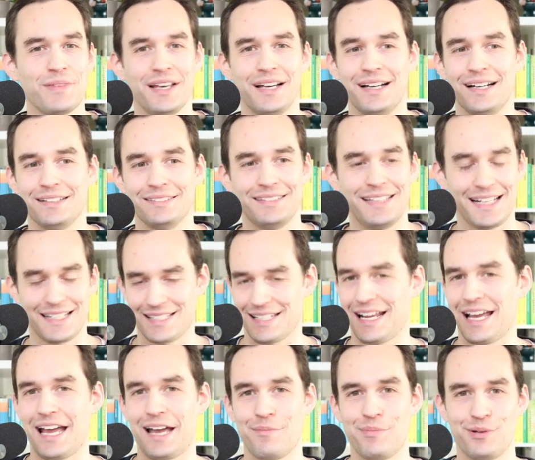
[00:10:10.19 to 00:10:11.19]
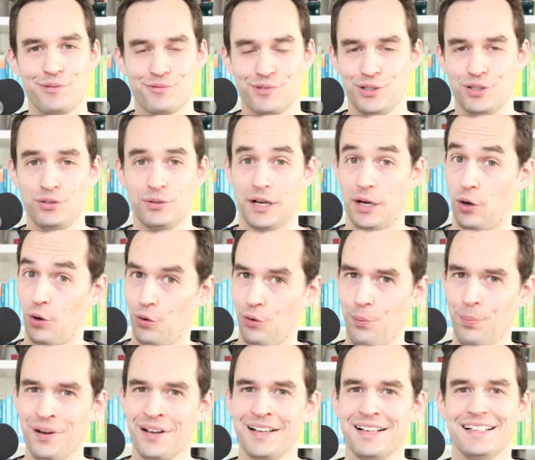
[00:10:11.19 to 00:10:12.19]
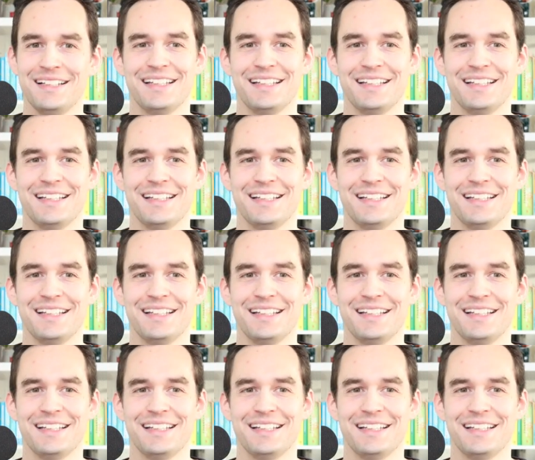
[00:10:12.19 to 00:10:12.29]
That's a habit for you, I hope,